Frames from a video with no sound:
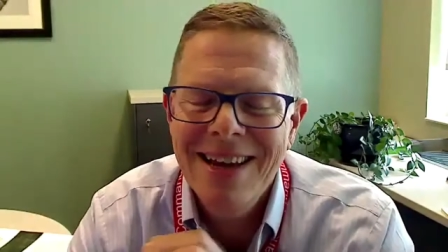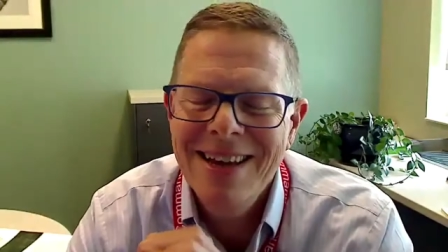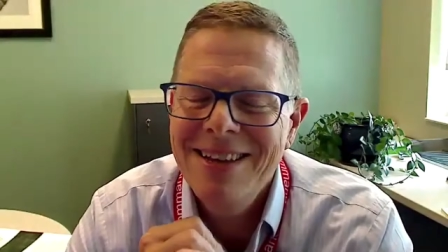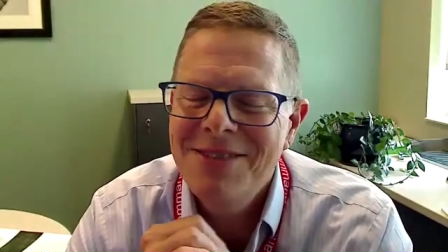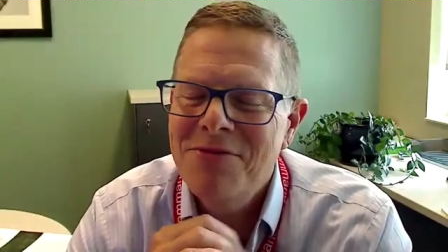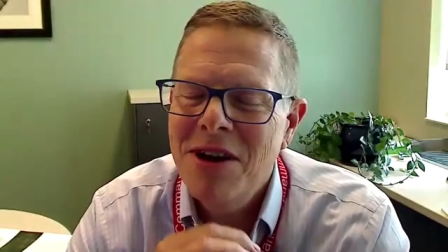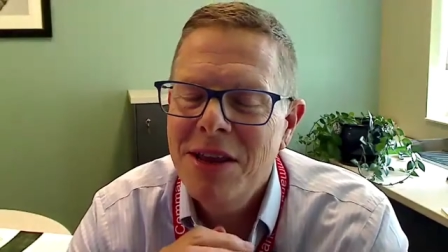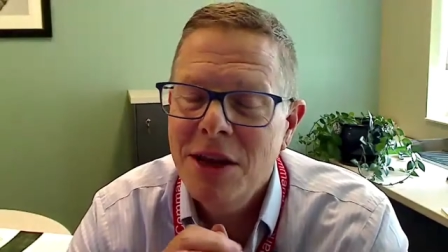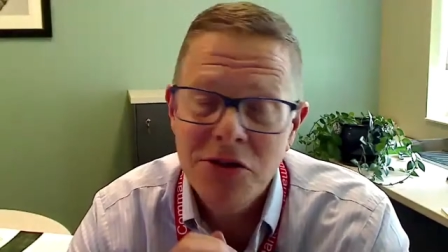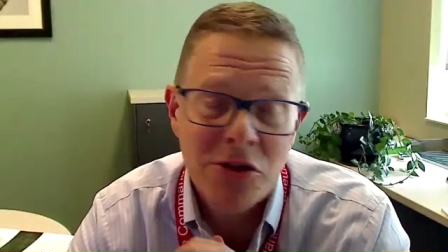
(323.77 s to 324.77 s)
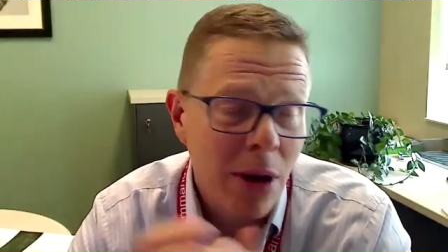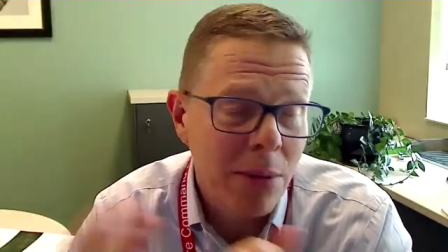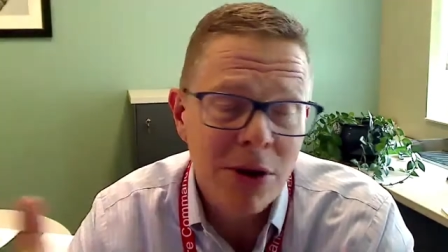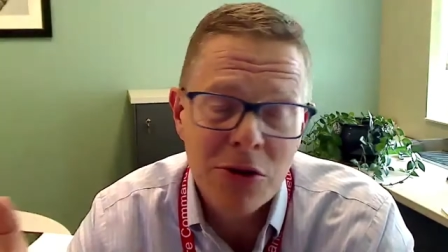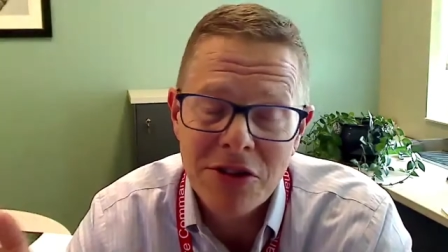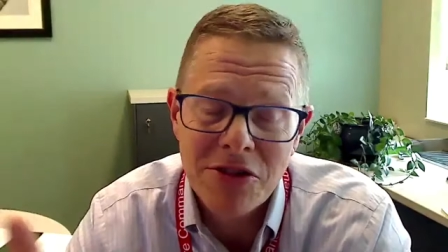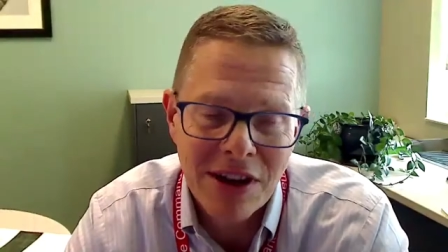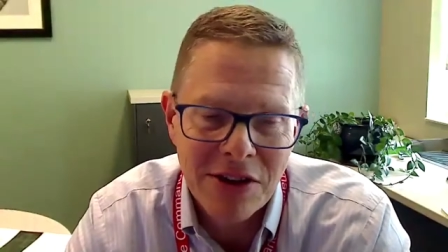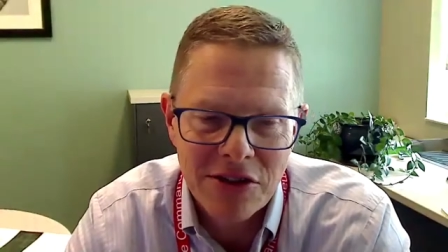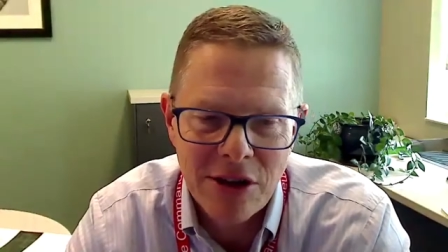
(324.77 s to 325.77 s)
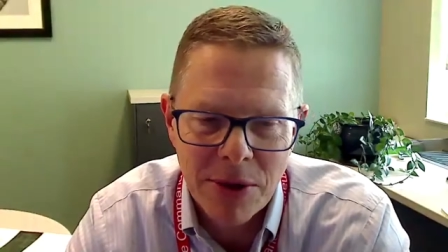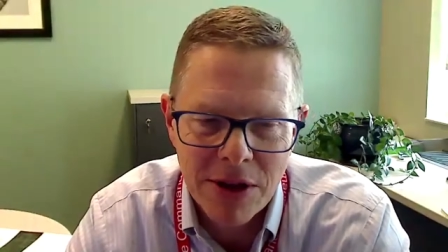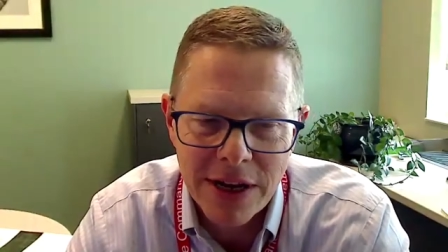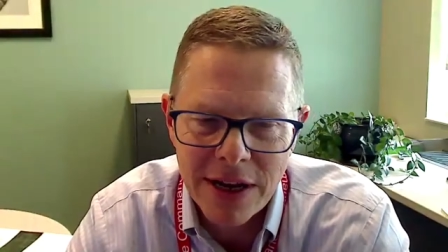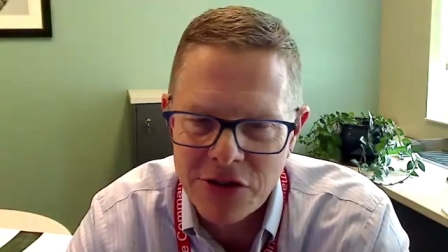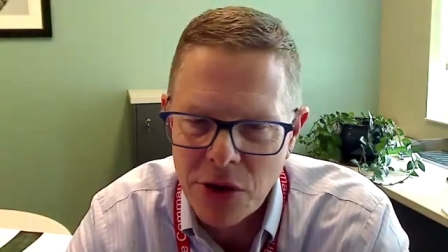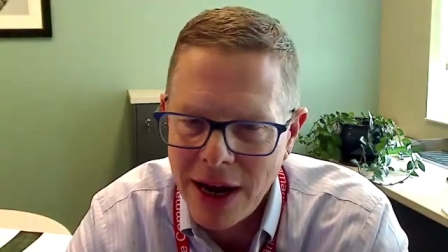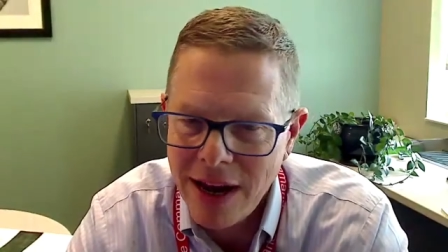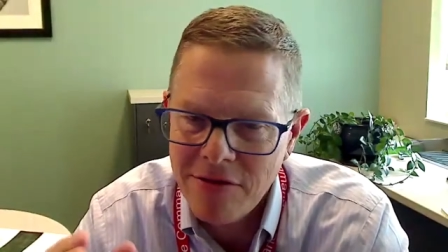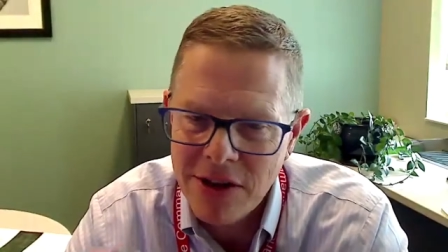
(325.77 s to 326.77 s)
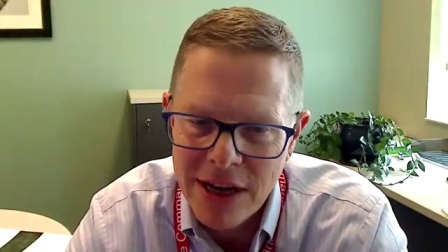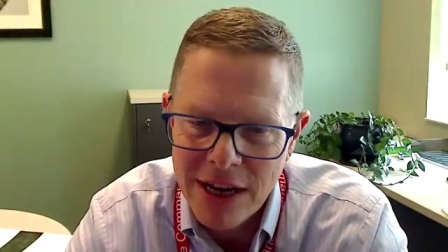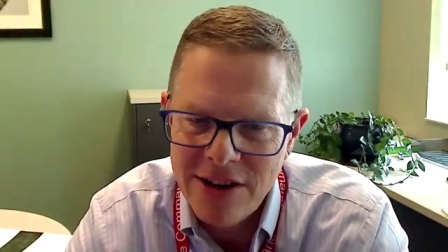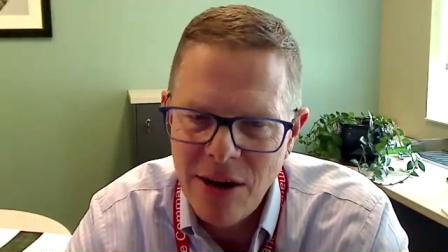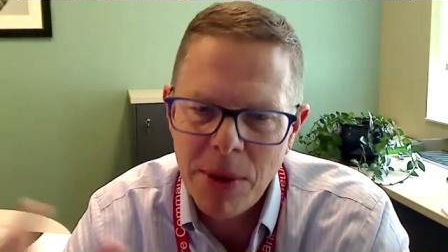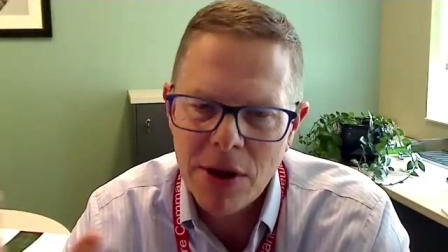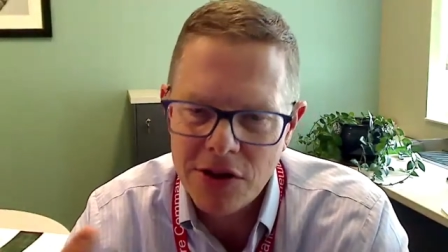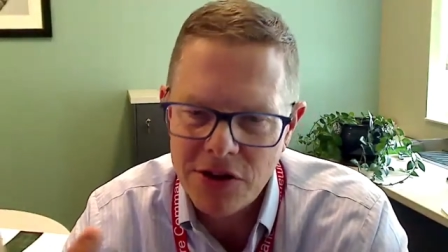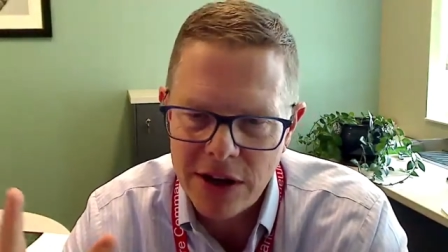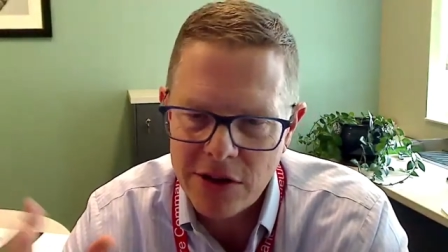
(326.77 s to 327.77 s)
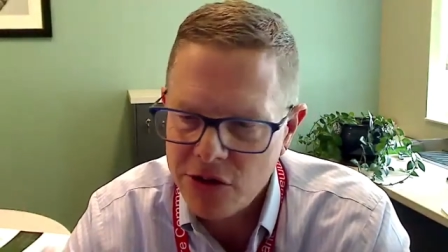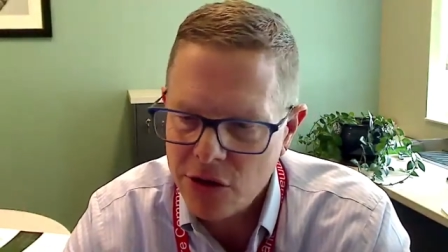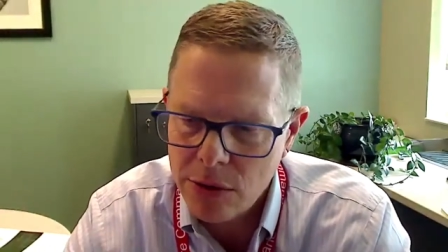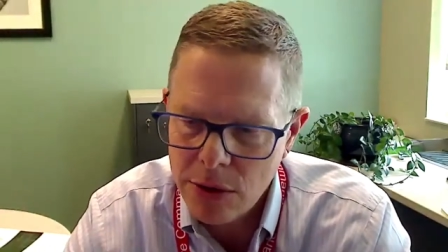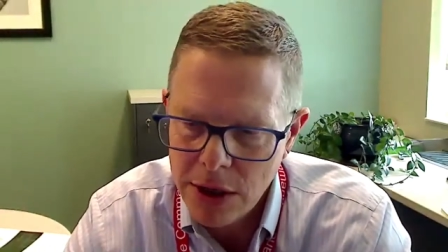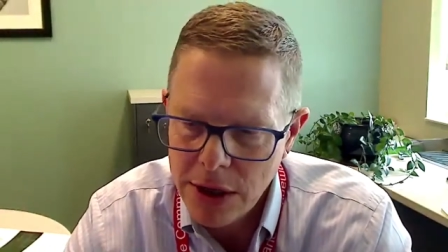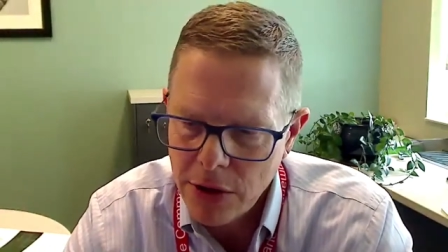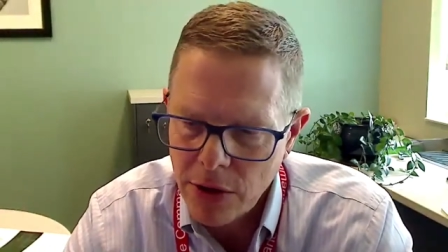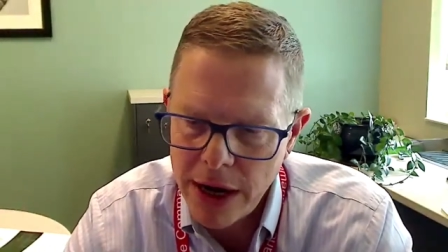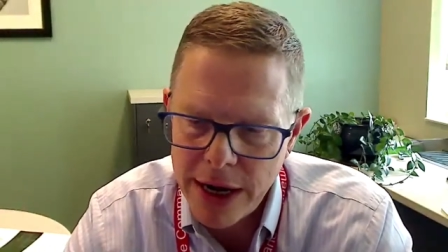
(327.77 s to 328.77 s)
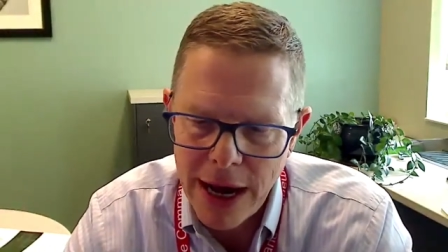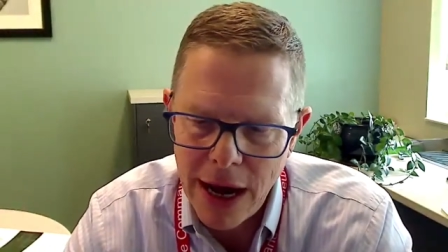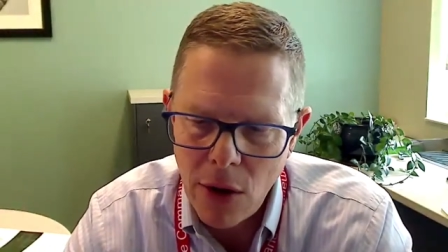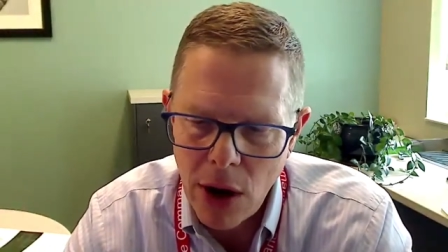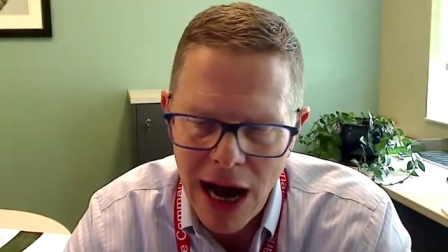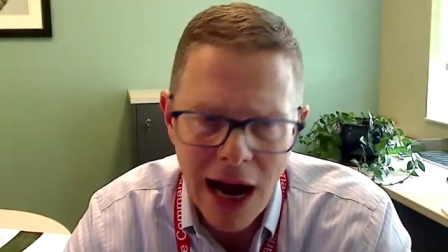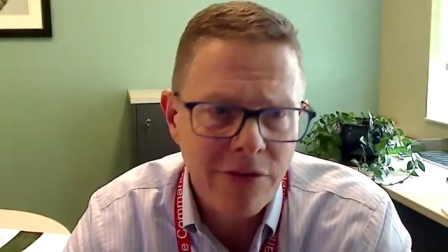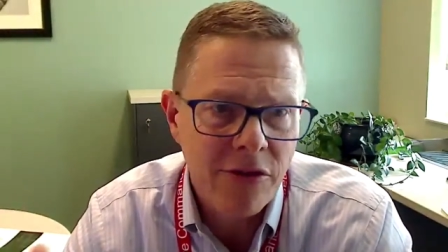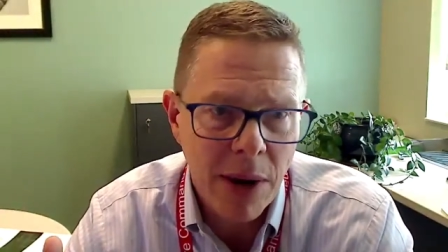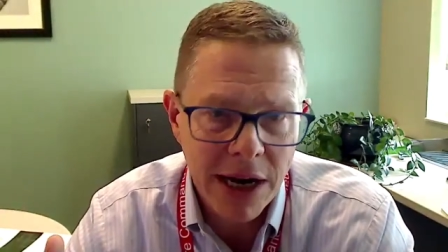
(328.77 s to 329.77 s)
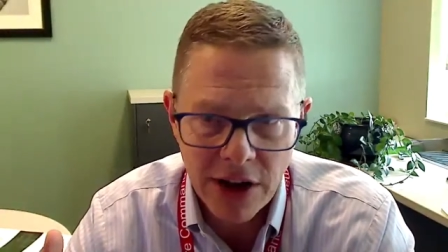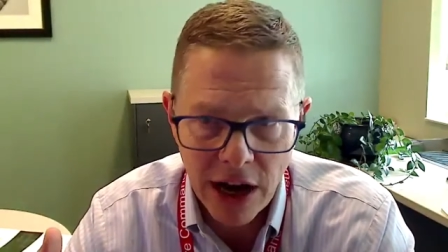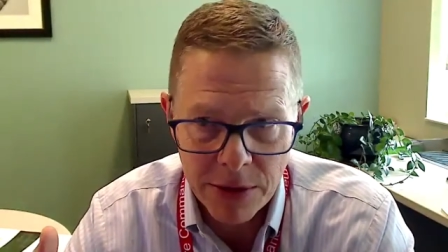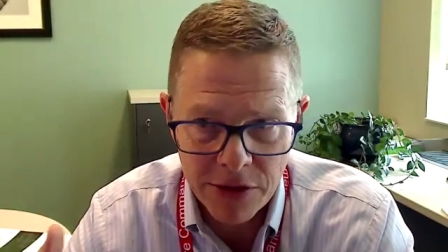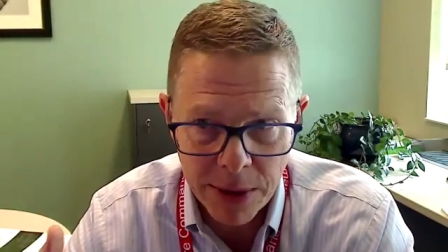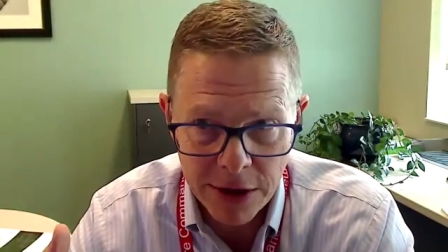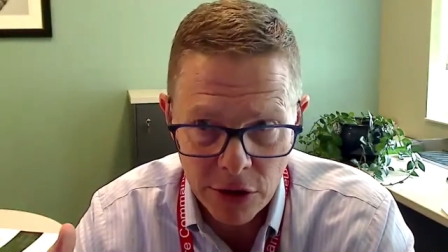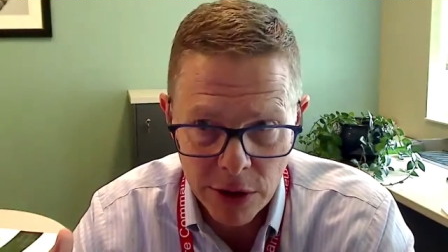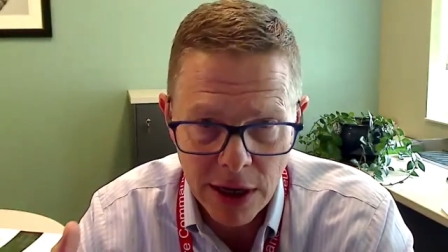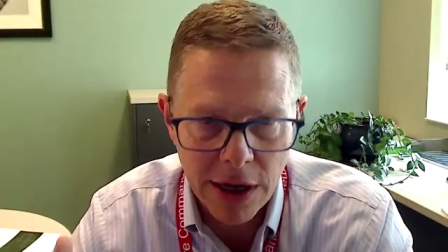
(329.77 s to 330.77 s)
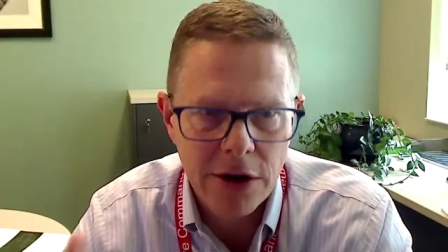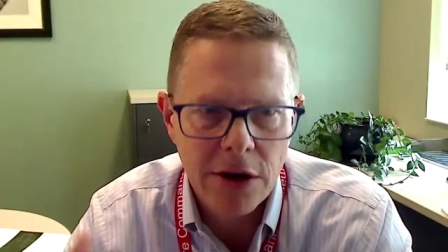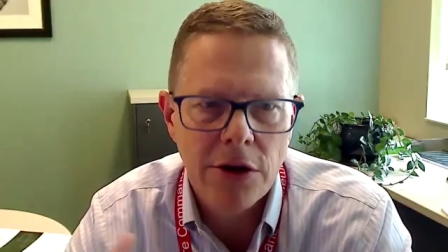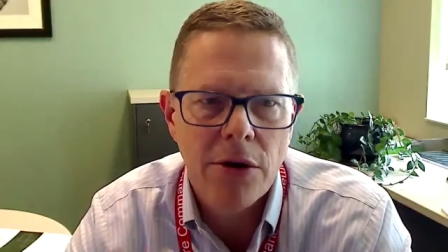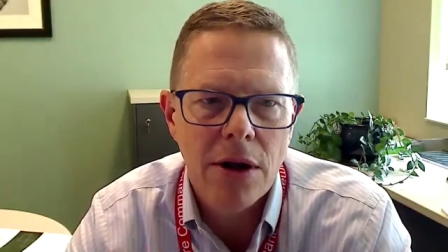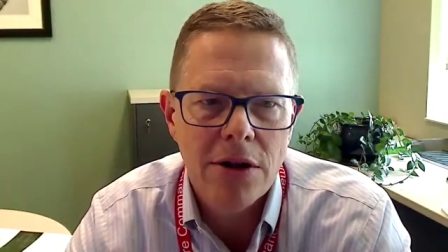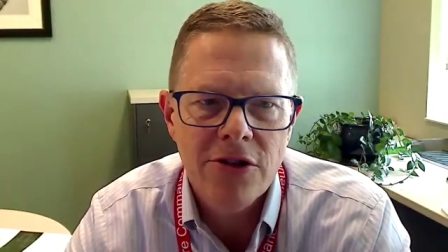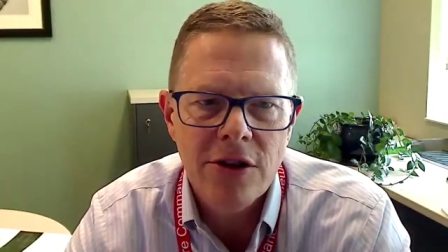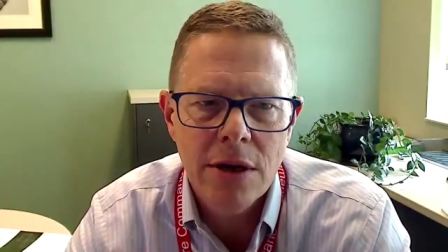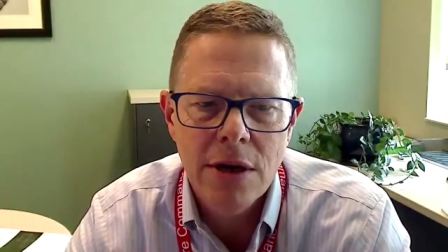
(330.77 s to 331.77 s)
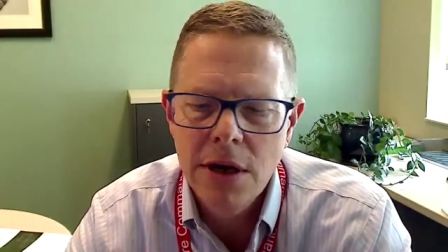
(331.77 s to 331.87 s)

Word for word: it's funny because there's probably no such thing as a typical day. So I have typical days. So right now, half of my time is spent doing clinical neurology,